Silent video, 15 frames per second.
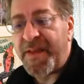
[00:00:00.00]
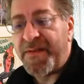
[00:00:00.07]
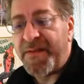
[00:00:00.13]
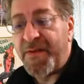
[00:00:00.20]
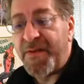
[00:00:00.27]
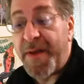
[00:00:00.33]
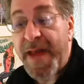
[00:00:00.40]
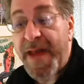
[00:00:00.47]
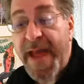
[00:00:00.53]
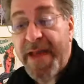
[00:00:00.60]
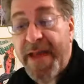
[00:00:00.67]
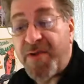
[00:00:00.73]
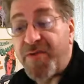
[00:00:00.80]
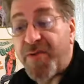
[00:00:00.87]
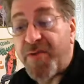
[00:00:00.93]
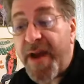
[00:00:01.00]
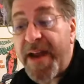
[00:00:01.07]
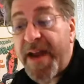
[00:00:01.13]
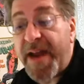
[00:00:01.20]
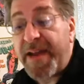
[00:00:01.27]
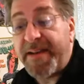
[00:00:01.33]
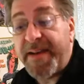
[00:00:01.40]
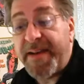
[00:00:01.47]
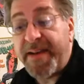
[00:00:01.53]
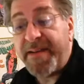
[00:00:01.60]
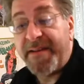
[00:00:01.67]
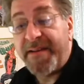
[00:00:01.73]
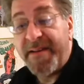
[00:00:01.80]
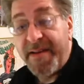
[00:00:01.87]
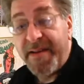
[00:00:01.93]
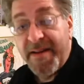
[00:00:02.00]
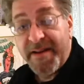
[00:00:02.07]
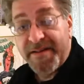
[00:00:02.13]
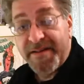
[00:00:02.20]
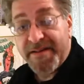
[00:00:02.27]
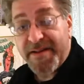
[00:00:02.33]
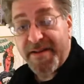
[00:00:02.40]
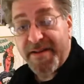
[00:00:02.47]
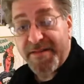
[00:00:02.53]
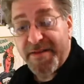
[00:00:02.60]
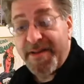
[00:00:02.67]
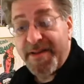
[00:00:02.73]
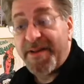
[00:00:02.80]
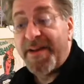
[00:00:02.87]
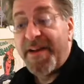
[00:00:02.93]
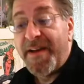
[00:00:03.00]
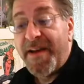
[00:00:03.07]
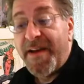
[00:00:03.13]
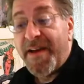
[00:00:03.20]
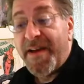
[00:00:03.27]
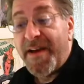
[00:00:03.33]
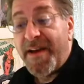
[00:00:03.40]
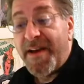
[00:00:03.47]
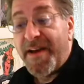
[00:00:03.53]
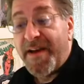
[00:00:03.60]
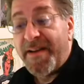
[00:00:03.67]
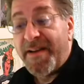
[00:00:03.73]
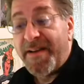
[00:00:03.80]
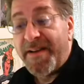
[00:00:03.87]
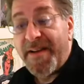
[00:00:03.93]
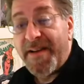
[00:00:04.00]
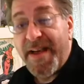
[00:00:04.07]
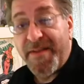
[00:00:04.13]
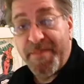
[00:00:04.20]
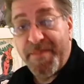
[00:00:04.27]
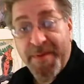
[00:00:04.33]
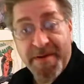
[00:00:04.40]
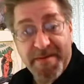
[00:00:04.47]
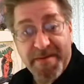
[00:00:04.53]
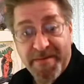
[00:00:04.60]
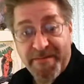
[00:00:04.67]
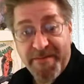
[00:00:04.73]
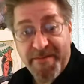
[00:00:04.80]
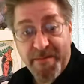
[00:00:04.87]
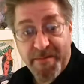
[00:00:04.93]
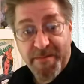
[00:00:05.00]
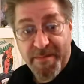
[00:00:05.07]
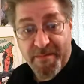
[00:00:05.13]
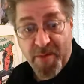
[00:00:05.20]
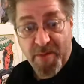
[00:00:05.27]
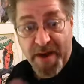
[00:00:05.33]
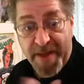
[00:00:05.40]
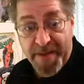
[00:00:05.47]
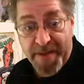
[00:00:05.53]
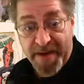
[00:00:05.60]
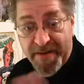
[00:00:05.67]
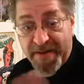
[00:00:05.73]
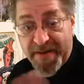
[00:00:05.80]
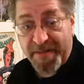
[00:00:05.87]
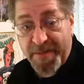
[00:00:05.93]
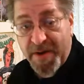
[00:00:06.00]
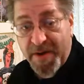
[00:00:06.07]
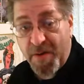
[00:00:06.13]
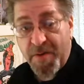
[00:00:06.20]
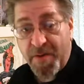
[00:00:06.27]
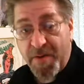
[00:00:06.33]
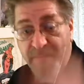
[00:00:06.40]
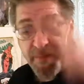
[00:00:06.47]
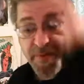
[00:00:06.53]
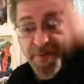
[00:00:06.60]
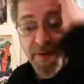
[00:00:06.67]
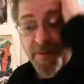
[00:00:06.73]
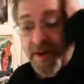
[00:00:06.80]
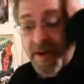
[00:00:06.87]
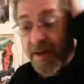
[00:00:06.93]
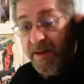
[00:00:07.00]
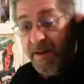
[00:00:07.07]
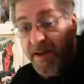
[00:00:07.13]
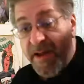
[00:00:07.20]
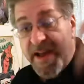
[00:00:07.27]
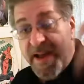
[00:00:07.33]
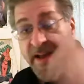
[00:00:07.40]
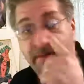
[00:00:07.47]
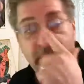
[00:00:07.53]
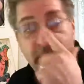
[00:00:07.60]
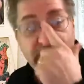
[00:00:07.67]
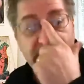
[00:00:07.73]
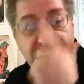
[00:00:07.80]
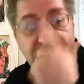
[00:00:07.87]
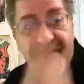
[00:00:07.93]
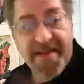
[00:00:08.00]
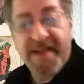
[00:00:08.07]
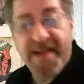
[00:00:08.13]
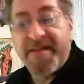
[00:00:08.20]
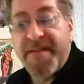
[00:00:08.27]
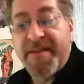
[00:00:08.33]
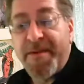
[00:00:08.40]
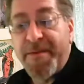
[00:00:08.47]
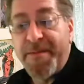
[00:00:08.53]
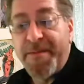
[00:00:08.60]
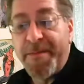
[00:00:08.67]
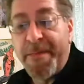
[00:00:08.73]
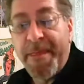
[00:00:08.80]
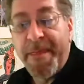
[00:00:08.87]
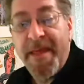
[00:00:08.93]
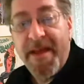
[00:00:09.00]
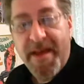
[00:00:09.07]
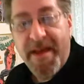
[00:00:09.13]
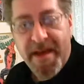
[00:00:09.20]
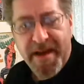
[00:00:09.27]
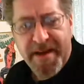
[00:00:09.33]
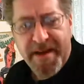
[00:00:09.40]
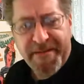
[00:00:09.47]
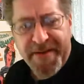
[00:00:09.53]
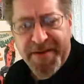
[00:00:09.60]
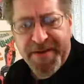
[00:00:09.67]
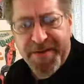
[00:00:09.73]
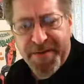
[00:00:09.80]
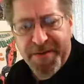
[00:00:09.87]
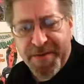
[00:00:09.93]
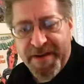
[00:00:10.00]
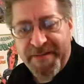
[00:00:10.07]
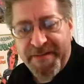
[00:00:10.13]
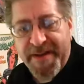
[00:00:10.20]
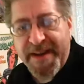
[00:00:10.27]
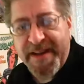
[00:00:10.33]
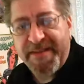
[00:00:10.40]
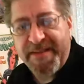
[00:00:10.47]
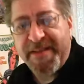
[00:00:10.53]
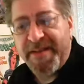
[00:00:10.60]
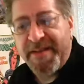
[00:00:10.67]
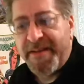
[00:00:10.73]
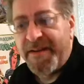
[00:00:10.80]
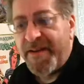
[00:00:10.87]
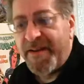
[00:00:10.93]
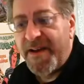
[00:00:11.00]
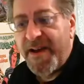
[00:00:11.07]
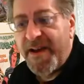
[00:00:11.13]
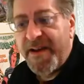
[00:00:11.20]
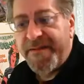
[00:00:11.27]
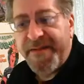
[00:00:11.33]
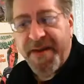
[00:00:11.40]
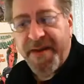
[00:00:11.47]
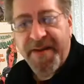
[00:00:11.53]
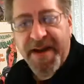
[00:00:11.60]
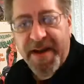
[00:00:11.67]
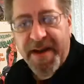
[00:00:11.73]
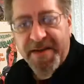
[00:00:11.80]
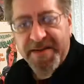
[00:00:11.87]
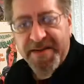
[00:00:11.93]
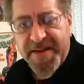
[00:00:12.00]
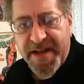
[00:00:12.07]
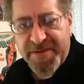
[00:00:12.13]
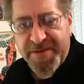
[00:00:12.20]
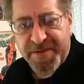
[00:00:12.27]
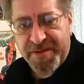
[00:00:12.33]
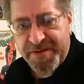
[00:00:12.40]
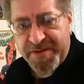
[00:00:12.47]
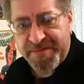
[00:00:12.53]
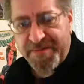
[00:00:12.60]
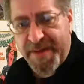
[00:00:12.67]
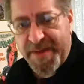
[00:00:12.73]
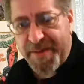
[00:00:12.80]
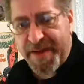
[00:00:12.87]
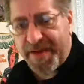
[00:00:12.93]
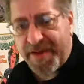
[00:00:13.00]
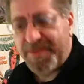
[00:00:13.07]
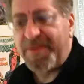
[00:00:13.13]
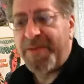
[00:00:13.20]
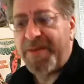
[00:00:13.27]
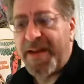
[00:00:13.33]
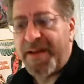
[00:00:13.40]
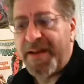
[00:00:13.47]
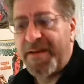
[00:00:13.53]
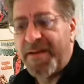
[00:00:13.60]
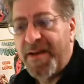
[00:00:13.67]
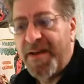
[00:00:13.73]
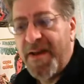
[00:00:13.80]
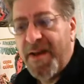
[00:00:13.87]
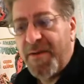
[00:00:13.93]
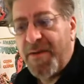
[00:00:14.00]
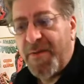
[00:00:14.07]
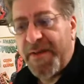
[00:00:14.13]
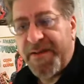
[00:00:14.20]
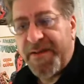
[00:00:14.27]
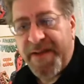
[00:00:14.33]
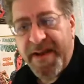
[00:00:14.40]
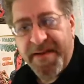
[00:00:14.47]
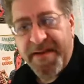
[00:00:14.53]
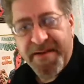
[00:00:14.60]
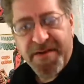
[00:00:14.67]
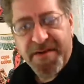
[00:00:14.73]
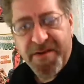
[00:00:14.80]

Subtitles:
So, but hey, great idea, Discovery. Uh, it's been from what I've been hearing, it's been going over pretty well. Everyone likes that. So, and if I get to figuring out a schedule, maybe I'll do like Wednesdays at